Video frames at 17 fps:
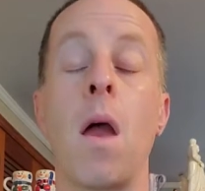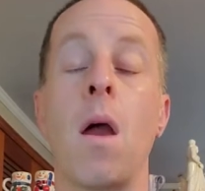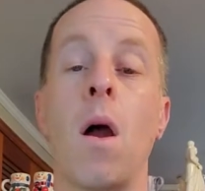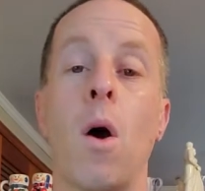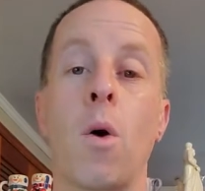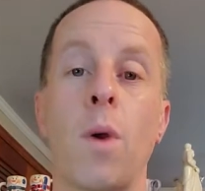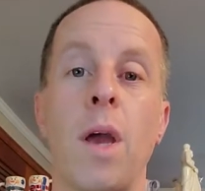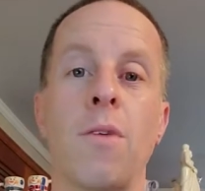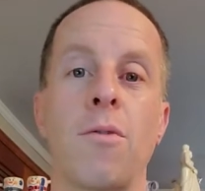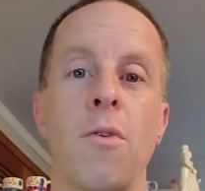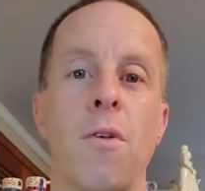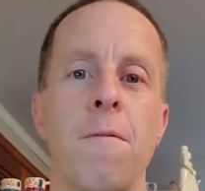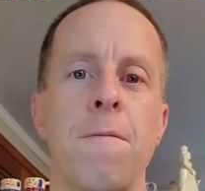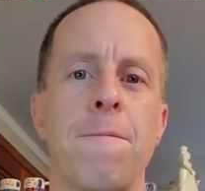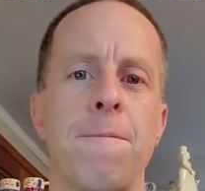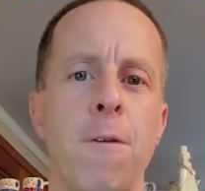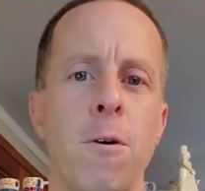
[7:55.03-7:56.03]
Okay, so the
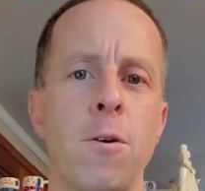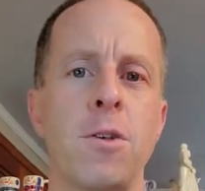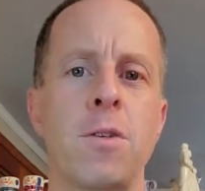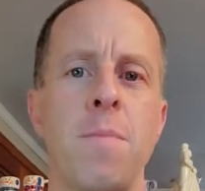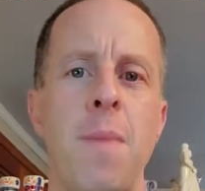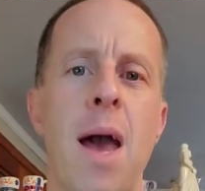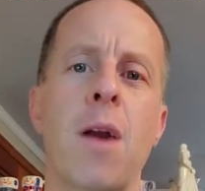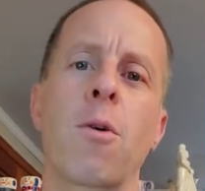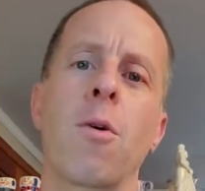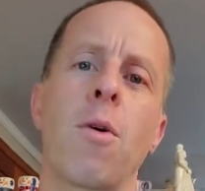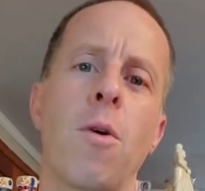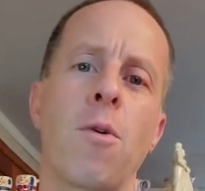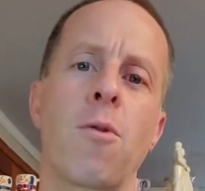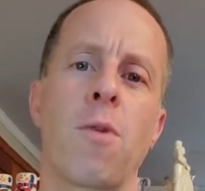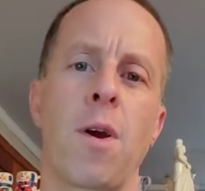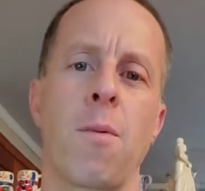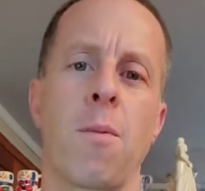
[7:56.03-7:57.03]
first
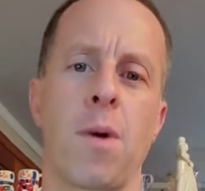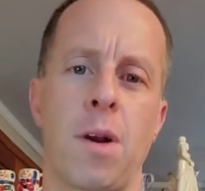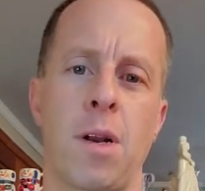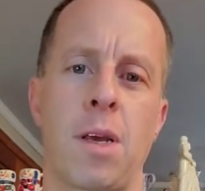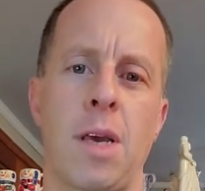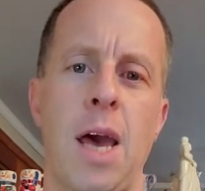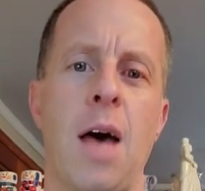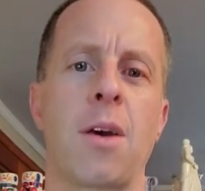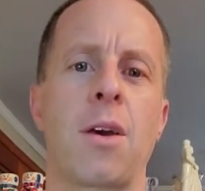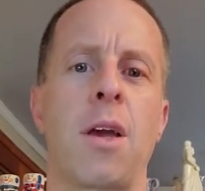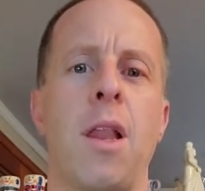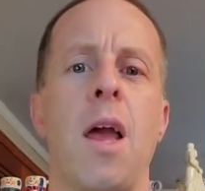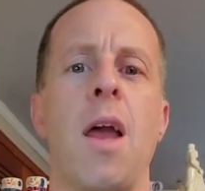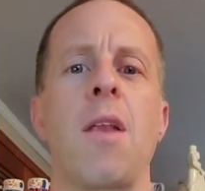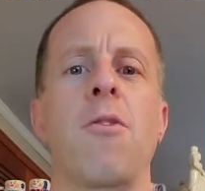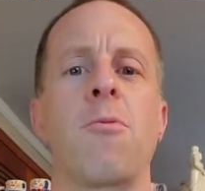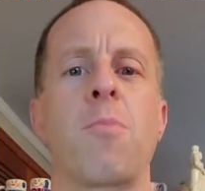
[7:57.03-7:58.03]
macronutrient we're going to
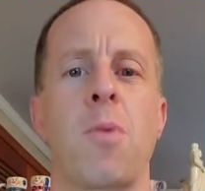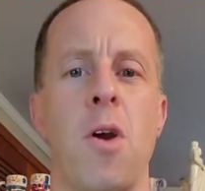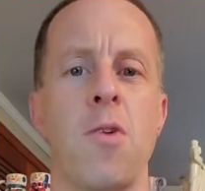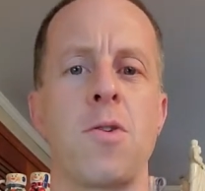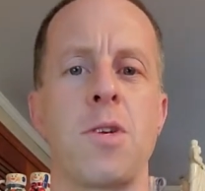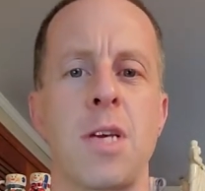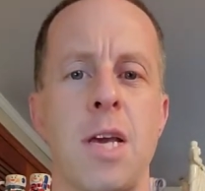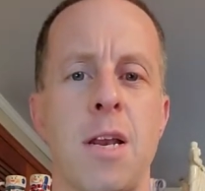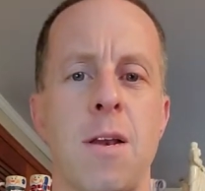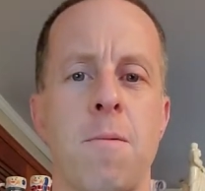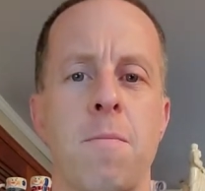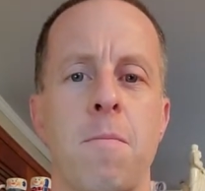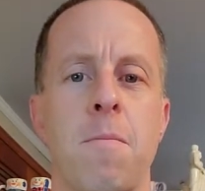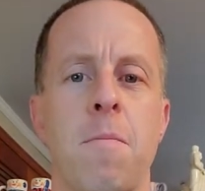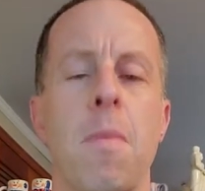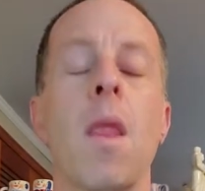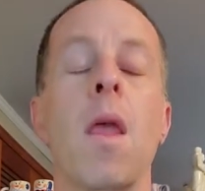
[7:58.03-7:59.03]
calculate is protein.
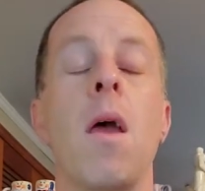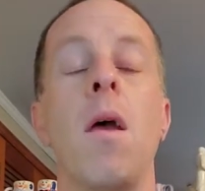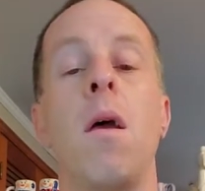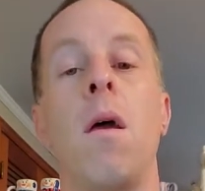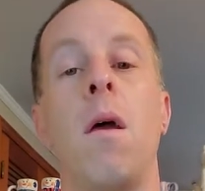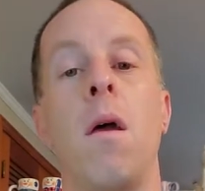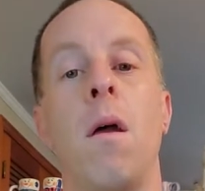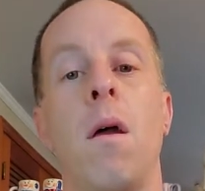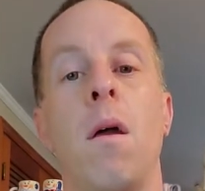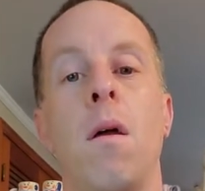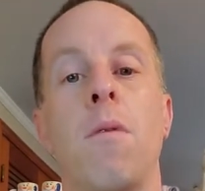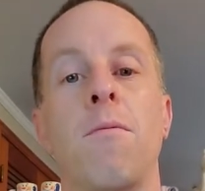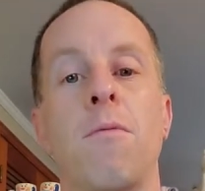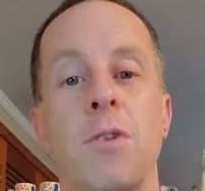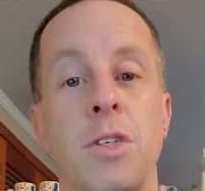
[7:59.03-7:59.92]
For